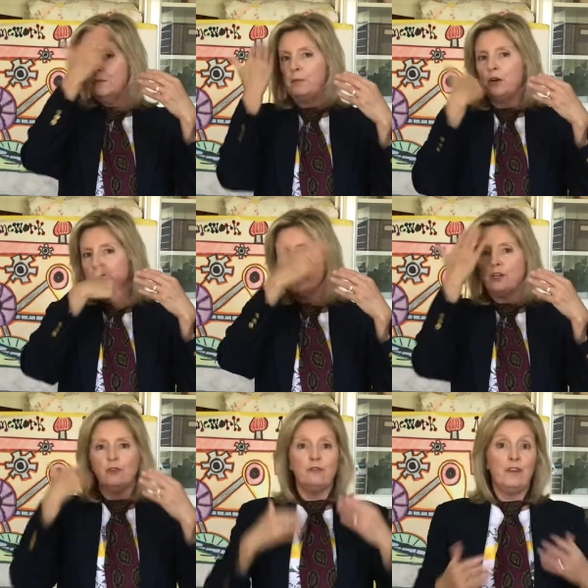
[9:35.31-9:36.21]
parts on
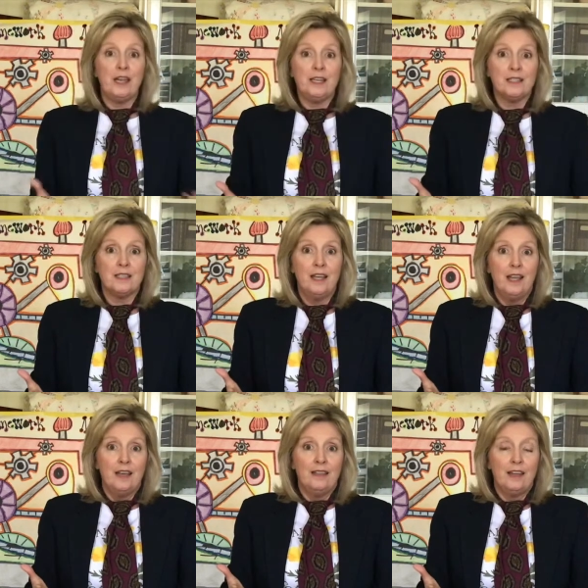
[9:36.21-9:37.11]
your face
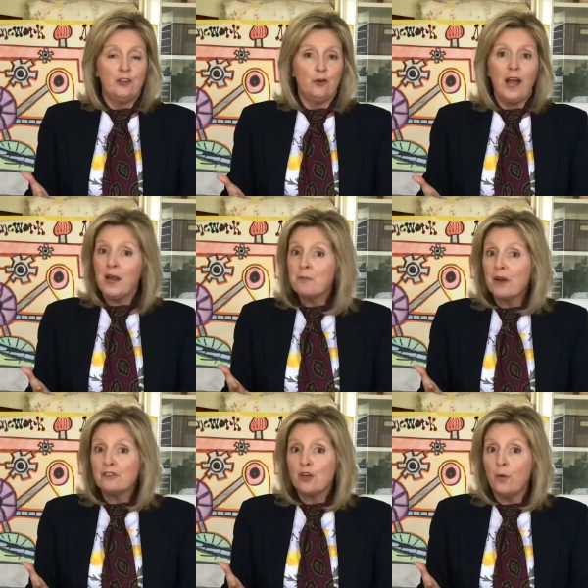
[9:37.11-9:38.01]
that your
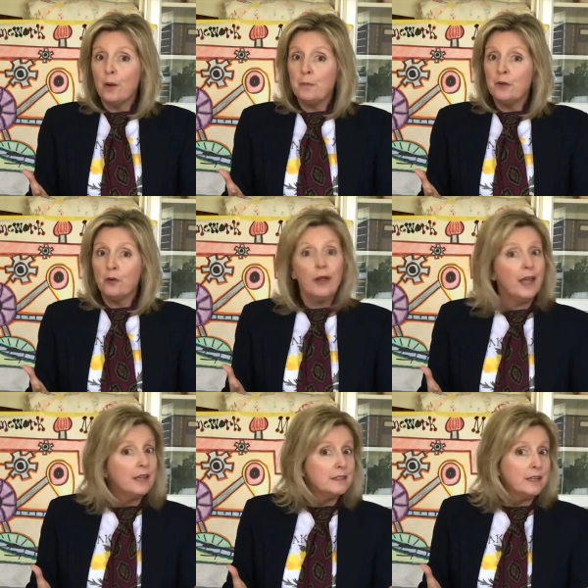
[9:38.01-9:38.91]
eyebrows go up and your
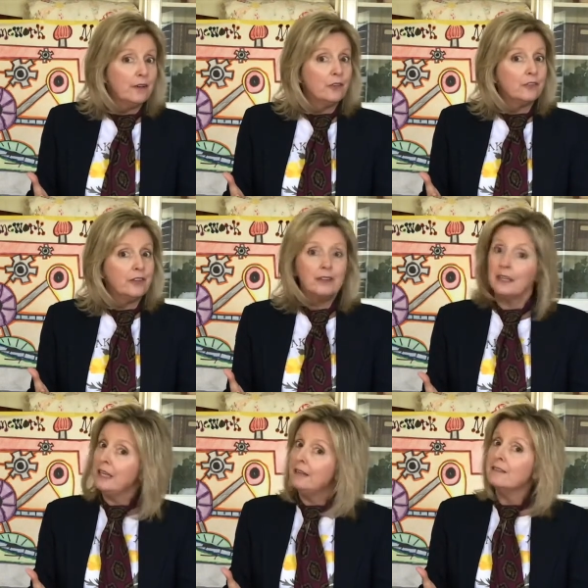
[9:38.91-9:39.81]
head tilts and
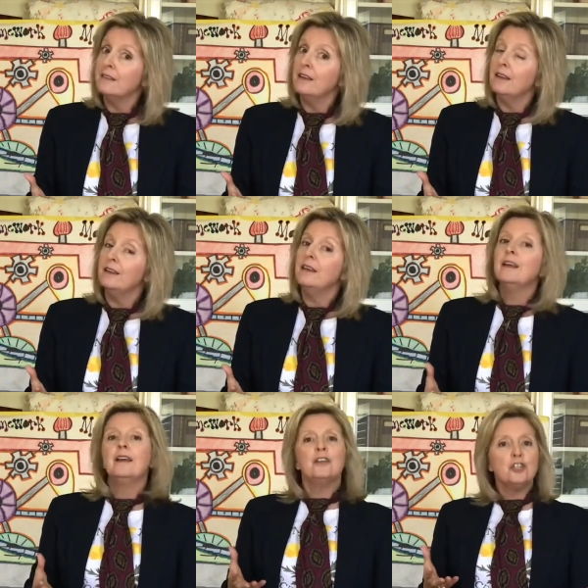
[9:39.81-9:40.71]
leans in.
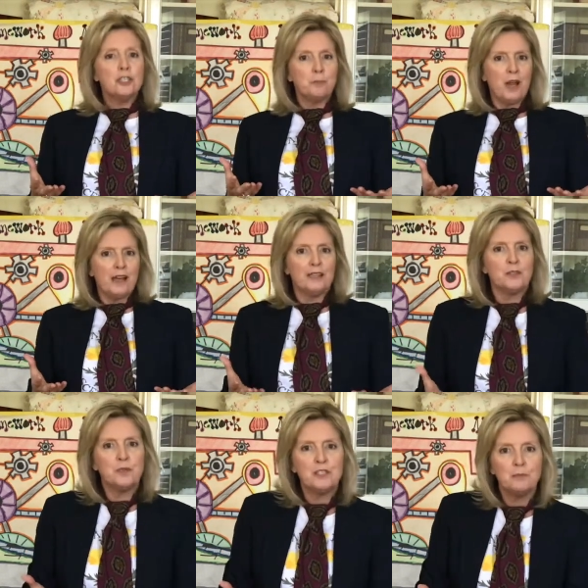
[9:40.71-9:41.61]
Just practice
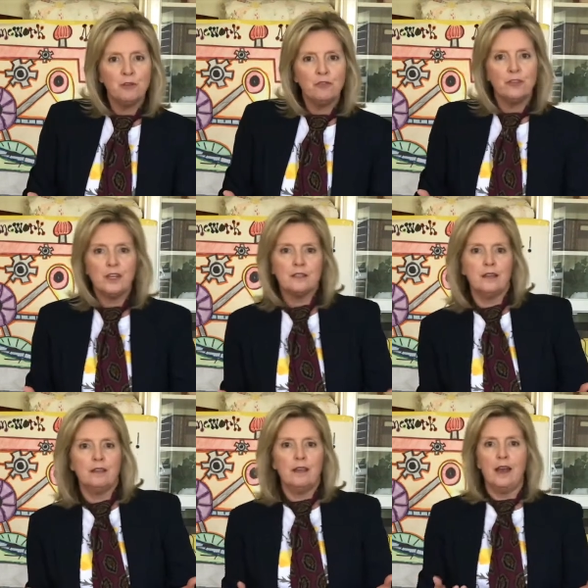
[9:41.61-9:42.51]
with some different things
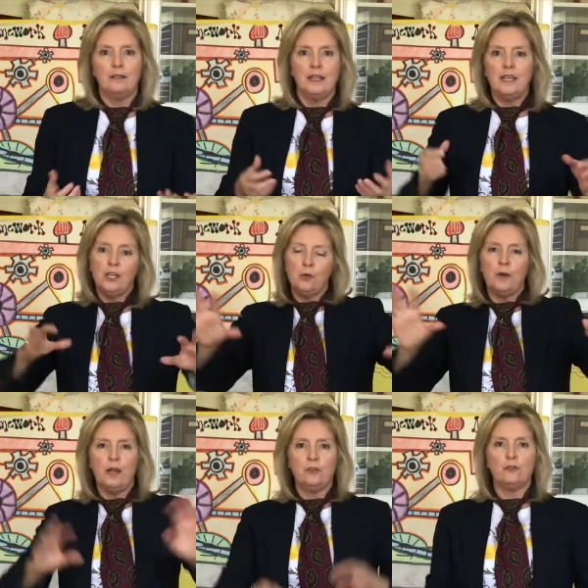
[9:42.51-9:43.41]
like that. Leaning
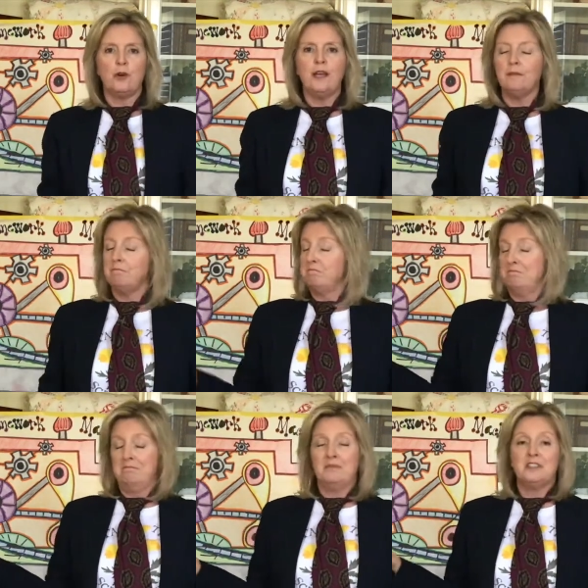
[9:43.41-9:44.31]
around, try it
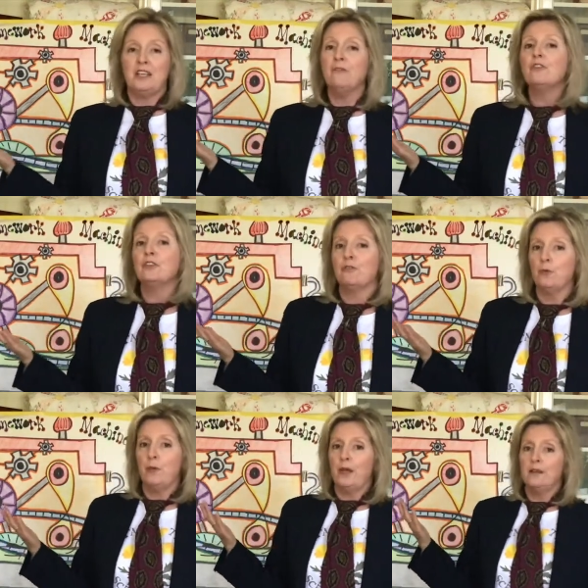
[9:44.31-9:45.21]
several different
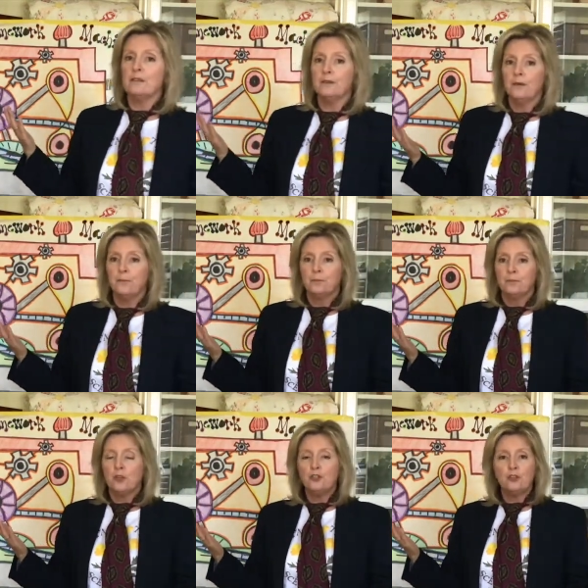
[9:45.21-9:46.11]
ways.
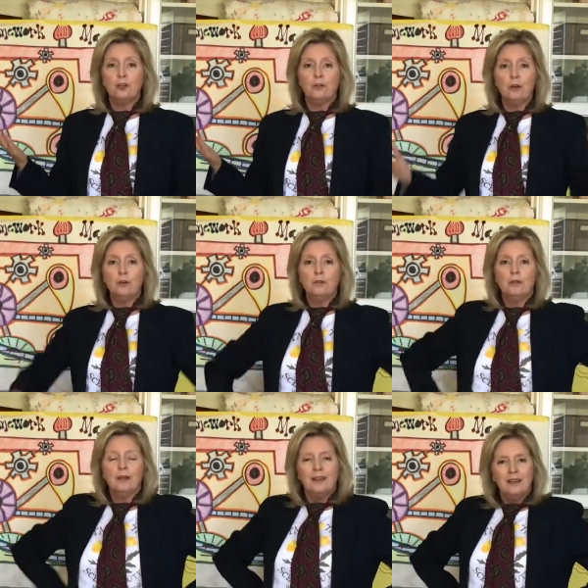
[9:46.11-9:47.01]
You could go,
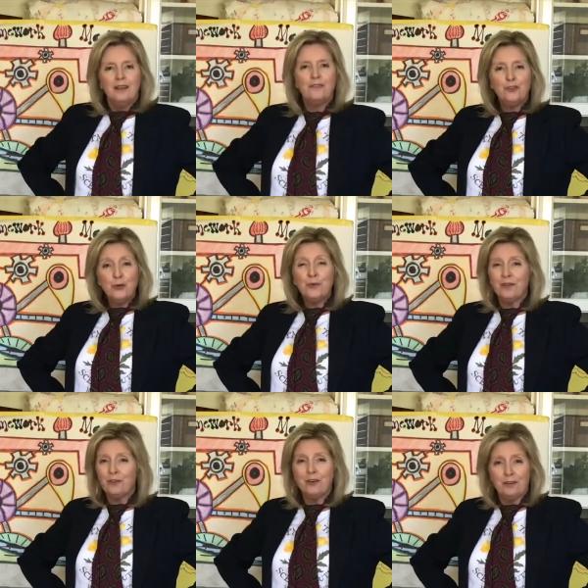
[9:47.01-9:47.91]
have you
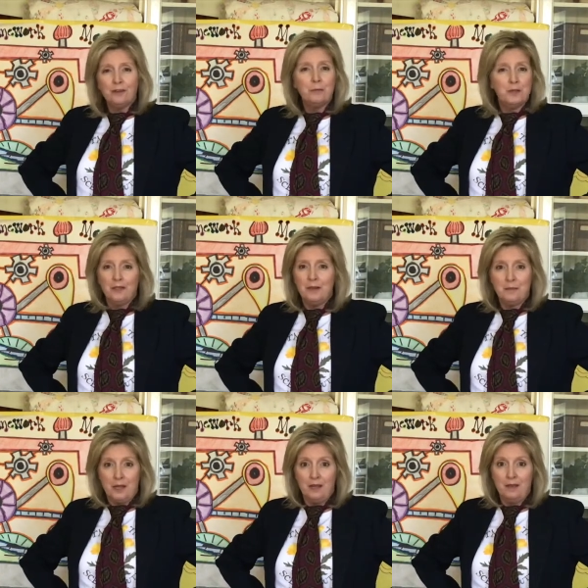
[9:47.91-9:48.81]
ever heard of Melinda
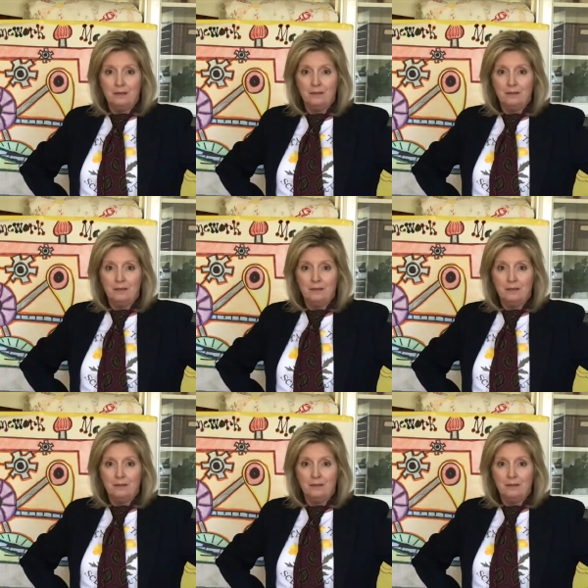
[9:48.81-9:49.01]
May?